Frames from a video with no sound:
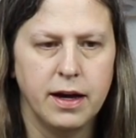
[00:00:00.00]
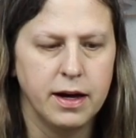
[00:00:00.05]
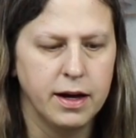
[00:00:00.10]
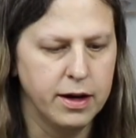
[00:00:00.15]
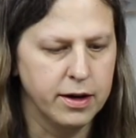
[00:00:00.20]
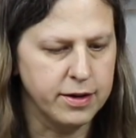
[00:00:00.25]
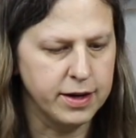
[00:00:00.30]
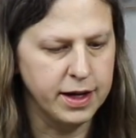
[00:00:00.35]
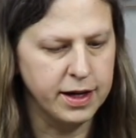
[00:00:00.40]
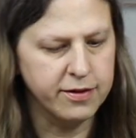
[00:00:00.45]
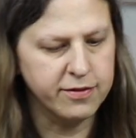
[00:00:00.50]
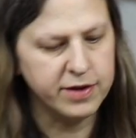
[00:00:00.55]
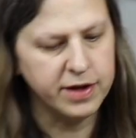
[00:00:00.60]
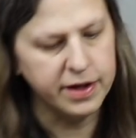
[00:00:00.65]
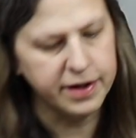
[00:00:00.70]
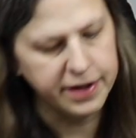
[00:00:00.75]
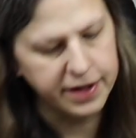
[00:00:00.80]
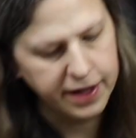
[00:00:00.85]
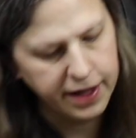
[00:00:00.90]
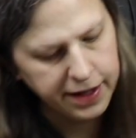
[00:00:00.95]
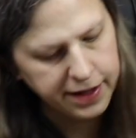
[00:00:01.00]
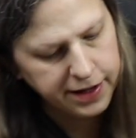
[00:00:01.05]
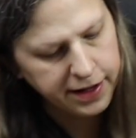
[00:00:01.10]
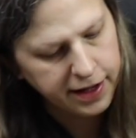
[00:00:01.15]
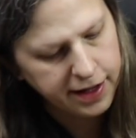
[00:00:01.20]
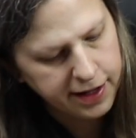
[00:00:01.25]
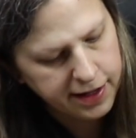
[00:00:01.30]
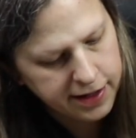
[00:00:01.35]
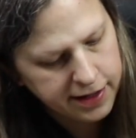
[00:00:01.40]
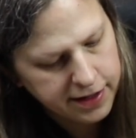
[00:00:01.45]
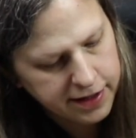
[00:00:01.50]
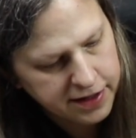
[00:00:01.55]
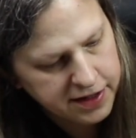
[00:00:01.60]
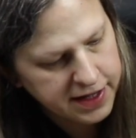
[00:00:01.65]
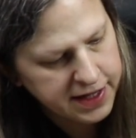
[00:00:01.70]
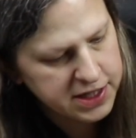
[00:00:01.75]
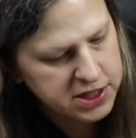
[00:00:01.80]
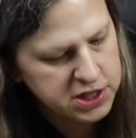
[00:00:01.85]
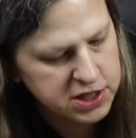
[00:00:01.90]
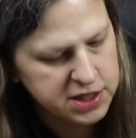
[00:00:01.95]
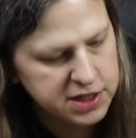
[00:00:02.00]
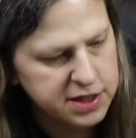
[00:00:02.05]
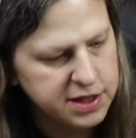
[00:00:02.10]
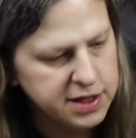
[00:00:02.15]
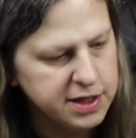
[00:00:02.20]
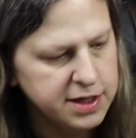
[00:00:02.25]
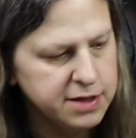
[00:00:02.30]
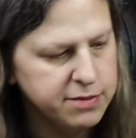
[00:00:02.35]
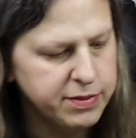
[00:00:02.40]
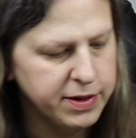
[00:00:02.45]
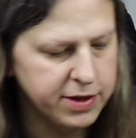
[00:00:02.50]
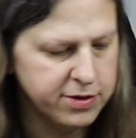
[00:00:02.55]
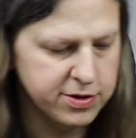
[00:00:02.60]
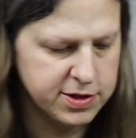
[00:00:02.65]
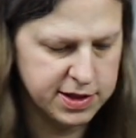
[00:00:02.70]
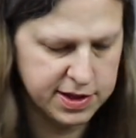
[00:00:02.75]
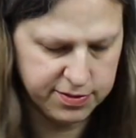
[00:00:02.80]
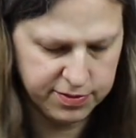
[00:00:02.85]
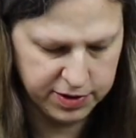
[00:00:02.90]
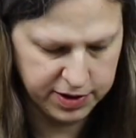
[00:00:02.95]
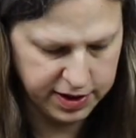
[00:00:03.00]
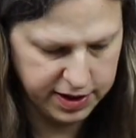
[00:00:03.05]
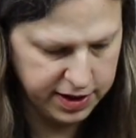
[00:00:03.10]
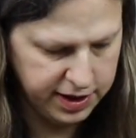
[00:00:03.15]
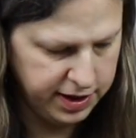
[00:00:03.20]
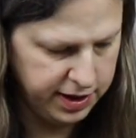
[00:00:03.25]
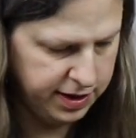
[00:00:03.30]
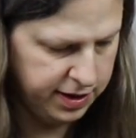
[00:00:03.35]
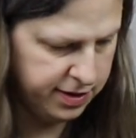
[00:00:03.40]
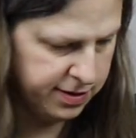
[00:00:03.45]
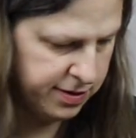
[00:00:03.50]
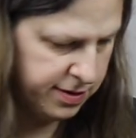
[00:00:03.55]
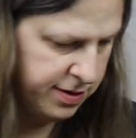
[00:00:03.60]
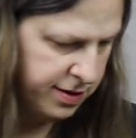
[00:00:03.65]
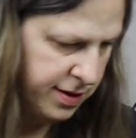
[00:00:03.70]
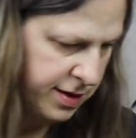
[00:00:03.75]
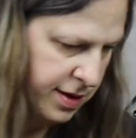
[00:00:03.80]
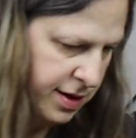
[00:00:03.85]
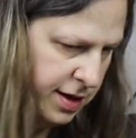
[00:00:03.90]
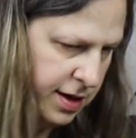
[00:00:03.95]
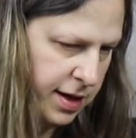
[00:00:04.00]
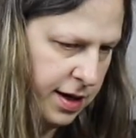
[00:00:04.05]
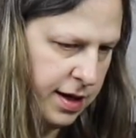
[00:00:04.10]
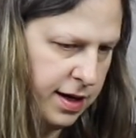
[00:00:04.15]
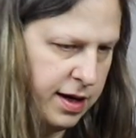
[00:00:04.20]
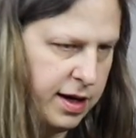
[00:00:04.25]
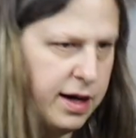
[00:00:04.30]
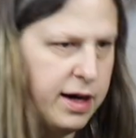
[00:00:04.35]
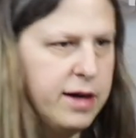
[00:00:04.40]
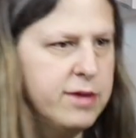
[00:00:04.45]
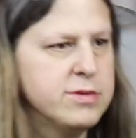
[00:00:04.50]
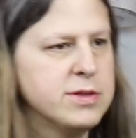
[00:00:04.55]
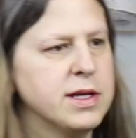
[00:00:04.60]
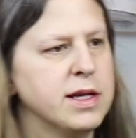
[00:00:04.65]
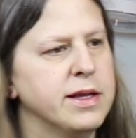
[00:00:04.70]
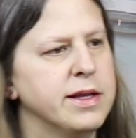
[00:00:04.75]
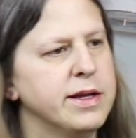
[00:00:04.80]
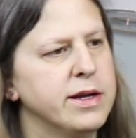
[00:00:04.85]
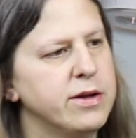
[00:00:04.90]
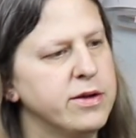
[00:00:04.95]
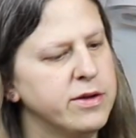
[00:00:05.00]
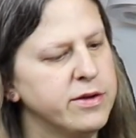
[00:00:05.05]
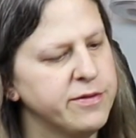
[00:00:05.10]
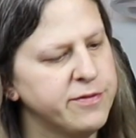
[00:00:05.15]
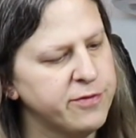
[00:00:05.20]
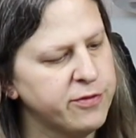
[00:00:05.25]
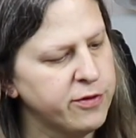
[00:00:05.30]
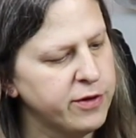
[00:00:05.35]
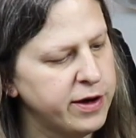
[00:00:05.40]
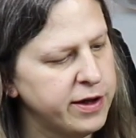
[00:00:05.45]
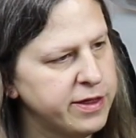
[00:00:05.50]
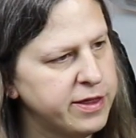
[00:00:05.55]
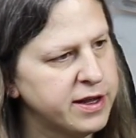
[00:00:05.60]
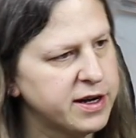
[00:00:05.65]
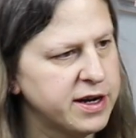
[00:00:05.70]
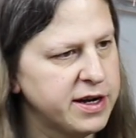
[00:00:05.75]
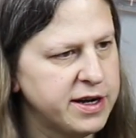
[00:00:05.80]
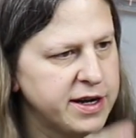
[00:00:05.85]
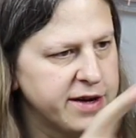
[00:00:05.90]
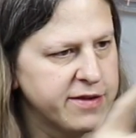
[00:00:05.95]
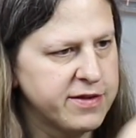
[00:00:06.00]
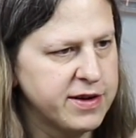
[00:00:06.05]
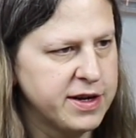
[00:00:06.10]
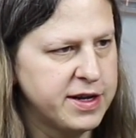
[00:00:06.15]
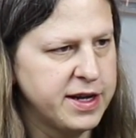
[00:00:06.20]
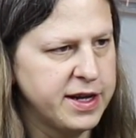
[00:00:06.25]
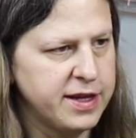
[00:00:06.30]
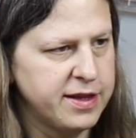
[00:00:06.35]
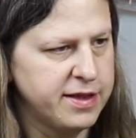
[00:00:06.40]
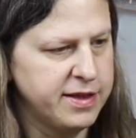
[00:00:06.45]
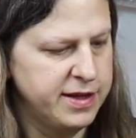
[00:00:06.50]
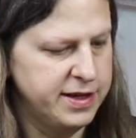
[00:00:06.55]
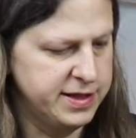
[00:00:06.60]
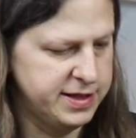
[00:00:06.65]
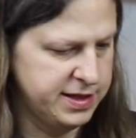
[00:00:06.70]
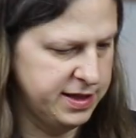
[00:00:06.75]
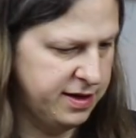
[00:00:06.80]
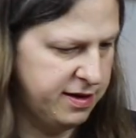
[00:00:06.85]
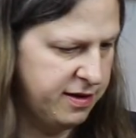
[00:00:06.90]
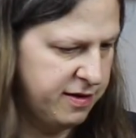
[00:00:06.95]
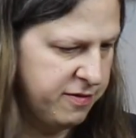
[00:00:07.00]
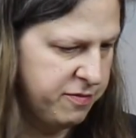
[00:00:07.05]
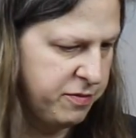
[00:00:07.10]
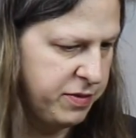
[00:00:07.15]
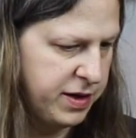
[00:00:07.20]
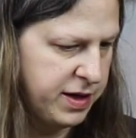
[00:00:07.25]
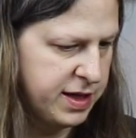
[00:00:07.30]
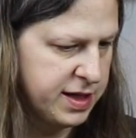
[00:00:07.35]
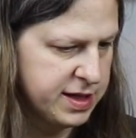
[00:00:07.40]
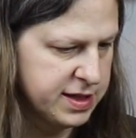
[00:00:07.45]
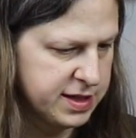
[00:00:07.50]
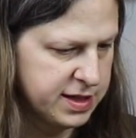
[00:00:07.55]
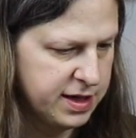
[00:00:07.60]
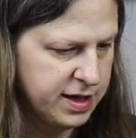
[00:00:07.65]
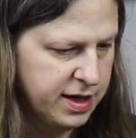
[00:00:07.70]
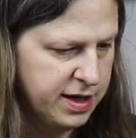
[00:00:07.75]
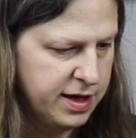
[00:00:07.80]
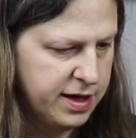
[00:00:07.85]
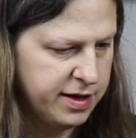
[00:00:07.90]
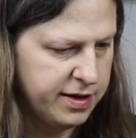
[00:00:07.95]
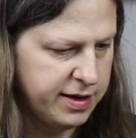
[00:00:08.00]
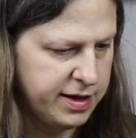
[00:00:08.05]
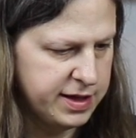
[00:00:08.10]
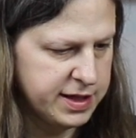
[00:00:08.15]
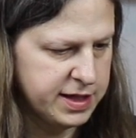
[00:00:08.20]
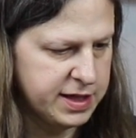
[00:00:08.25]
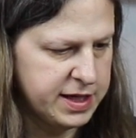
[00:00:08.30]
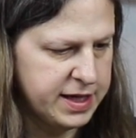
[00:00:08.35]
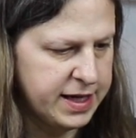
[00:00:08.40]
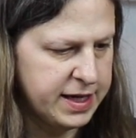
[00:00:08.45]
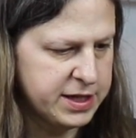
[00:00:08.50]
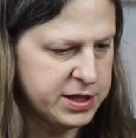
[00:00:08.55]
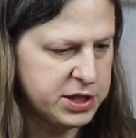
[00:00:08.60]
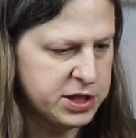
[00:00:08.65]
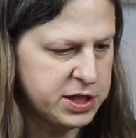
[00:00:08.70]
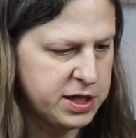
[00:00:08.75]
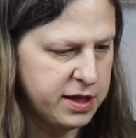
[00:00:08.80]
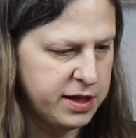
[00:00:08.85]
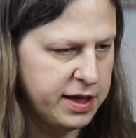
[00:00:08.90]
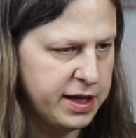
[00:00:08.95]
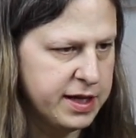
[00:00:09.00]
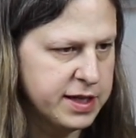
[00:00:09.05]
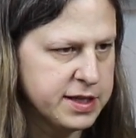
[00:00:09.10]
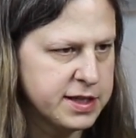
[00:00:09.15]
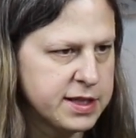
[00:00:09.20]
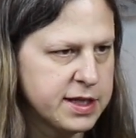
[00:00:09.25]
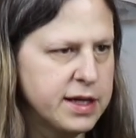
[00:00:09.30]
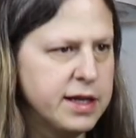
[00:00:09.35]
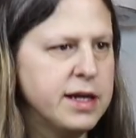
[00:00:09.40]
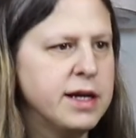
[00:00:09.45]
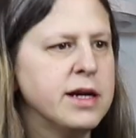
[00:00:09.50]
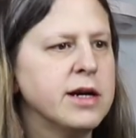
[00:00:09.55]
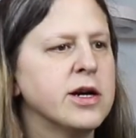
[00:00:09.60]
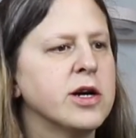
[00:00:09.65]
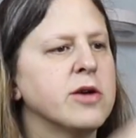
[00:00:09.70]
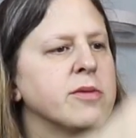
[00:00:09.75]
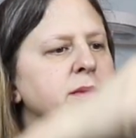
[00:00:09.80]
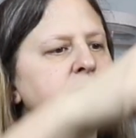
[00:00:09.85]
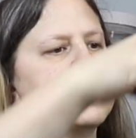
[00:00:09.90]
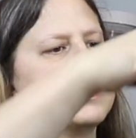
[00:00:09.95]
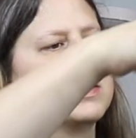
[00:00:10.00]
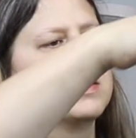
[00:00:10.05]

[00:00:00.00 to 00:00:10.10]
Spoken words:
Okay, I've gone ahead and attached the power supply here. I was a little afraid that I'd have to take this off because these attach to the inside of here, but I was